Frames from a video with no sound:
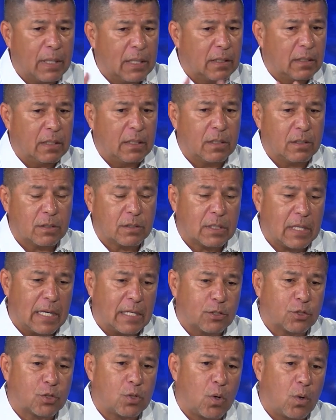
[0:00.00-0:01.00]
main leaders.
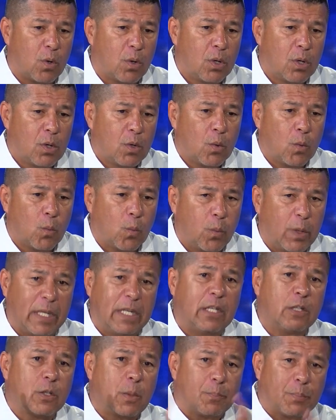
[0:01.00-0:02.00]
And so
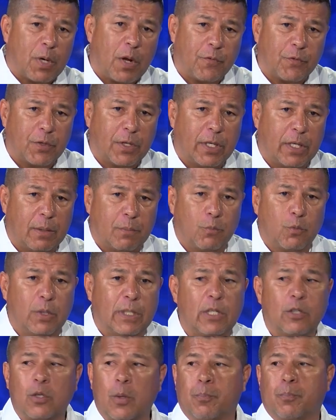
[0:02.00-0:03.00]
we need to pray for him.
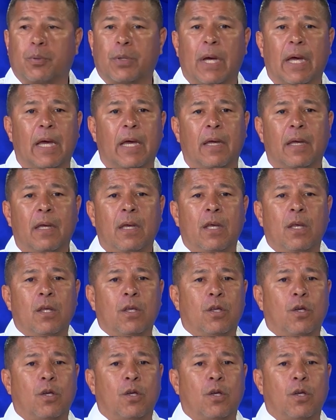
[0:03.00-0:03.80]
We need That's to right. pray,